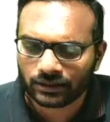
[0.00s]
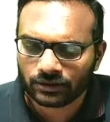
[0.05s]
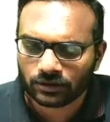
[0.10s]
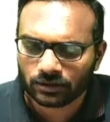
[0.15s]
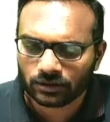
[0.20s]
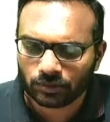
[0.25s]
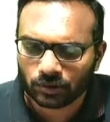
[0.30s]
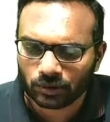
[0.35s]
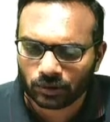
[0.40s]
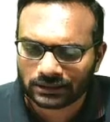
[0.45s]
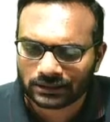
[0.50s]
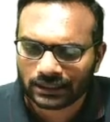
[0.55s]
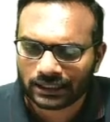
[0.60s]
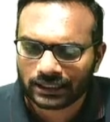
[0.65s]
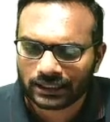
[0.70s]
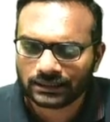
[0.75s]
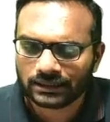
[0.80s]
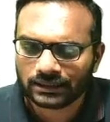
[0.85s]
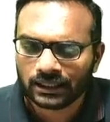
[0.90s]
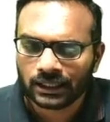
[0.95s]
on both
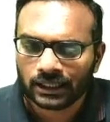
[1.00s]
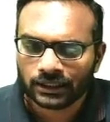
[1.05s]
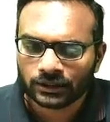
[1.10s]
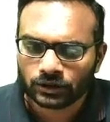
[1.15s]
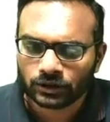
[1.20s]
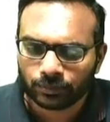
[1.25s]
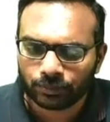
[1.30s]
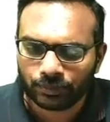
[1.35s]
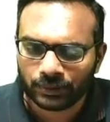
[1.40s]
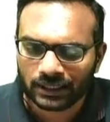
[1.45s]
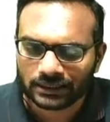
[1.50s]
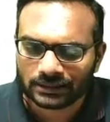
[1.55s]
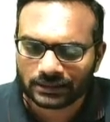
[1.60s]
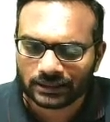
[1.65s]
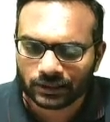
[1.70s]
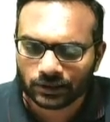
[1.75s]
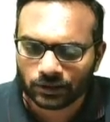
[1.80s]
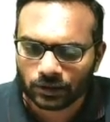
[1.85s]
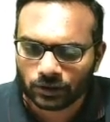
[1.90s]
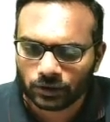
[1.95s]
sides. So p is
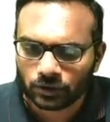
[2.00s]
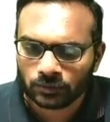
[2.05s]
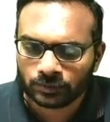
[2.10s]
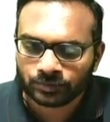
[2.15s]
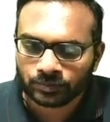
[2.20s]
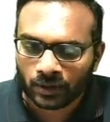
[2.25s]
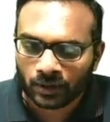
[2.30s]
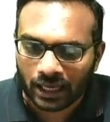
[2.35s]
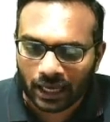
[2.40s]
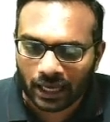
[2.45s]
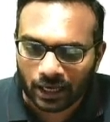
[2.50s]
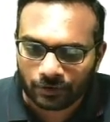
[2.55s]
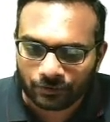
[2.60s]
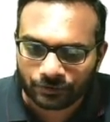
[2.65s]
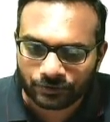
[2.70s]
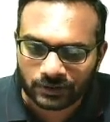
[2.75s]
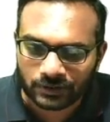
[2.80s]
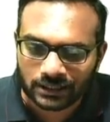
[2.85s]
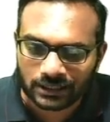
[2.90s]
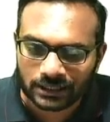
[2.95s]
equal to
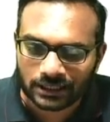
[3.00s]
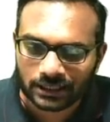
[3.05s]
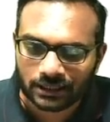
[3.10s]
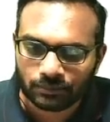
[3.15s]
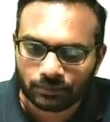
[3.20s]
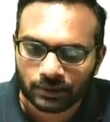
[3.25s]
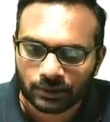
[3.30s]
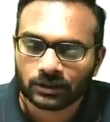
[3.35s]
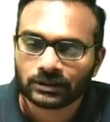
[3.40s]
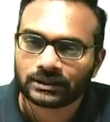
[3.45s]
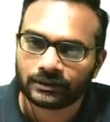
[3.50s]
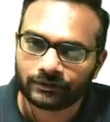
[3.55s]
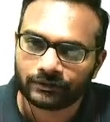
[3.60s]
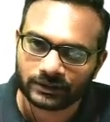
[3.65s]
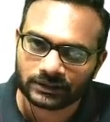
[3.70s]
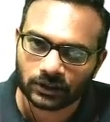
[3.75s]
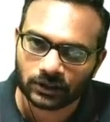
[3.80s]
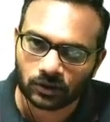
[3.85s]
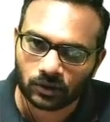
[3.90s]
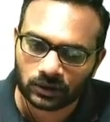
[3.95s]
ft, because f is
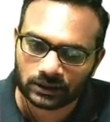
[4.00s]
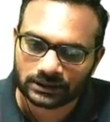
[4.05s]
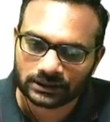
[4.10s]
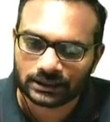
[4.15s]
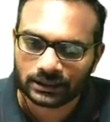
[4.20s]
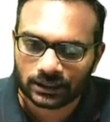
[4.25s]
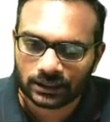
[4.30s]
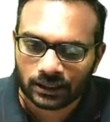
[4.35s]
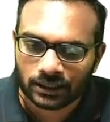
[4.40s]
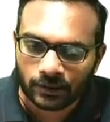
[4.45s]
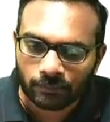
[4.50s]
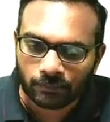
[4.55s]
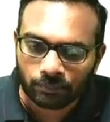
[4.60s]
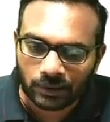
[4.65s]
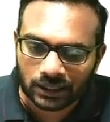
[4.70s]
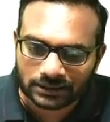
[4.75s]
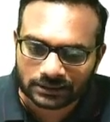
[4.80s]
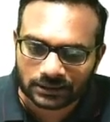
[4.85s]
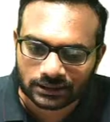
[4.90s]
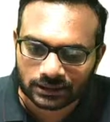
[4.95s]
a constant,
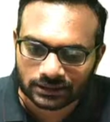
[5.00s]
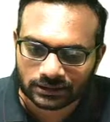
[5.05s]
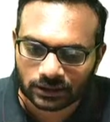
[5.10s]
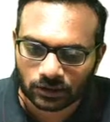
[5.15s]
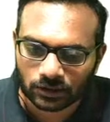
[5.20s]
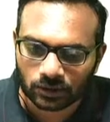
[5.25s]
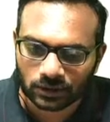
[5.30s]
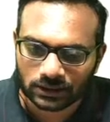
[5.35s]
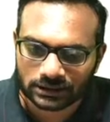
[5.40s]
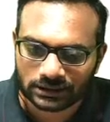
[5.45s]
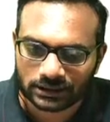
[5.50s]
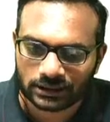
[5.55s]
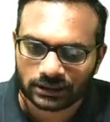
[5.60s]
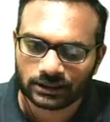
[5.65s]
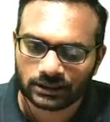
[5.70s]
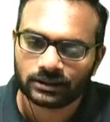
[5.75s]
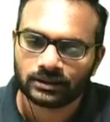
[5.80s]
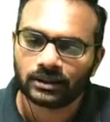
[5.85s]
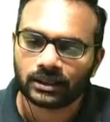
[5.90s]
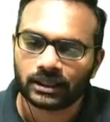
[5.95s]
plus there is a constant.
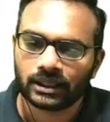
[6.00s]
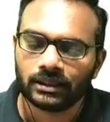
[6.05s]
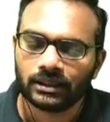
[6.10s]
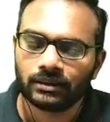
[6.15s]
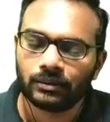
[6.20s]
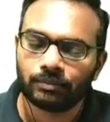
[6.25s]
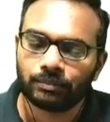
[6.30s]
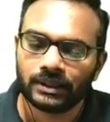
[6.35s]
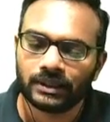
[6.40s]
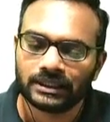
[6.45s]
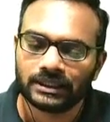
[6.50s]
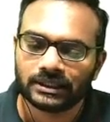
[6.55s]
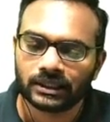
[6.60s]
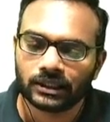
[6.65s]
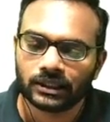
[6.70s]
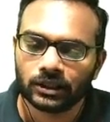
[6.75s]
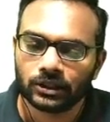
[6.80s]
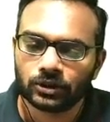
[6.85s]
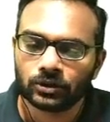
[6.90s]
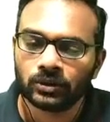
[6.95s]
Okay, p is equal
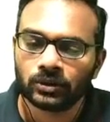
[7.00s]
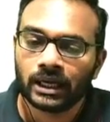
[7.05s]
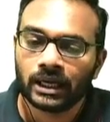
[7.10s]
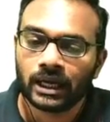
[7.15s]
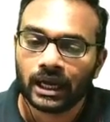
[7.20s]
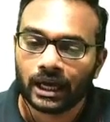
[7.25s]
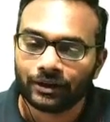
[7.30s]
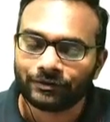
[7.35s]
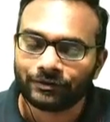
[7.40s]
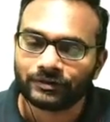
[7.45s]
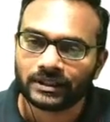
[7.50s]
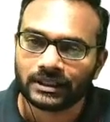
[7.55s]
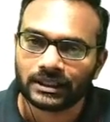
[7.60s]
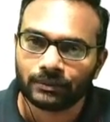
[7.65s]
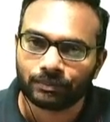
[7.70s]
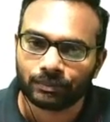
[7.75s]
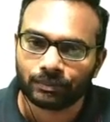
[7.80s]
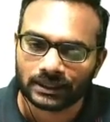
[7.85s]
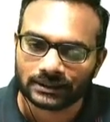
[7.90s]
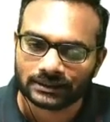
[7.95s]
to ft
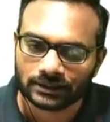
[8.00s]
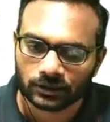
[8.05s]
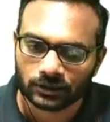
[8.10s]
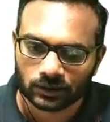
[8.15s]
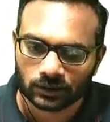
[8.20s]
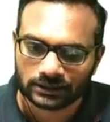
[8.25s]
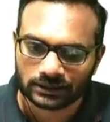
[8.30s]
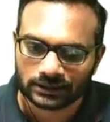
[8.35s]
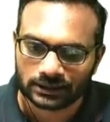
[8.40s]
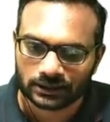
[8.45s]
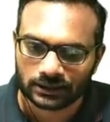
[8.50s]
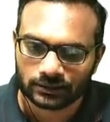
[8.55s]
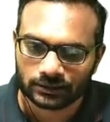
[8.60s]
plus constant.